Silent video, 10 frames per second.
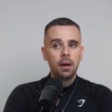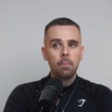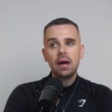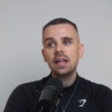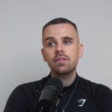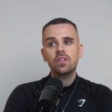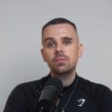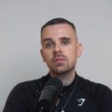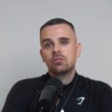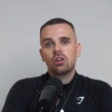many of
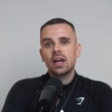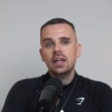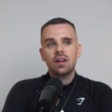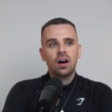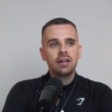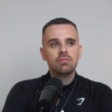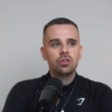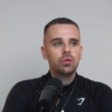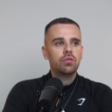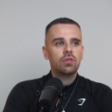them trade like
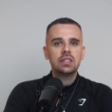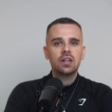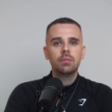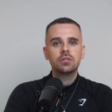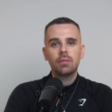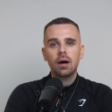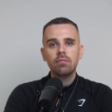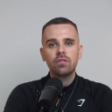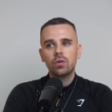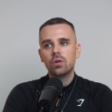two, three times a
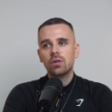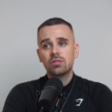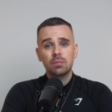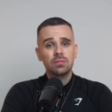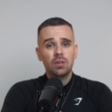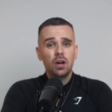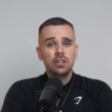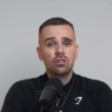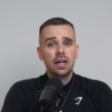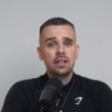month, or some only
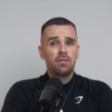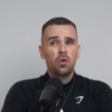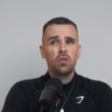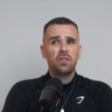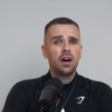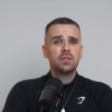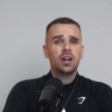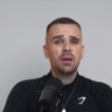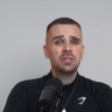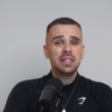trade four or five
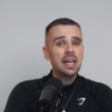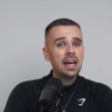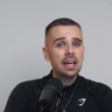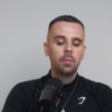times a year.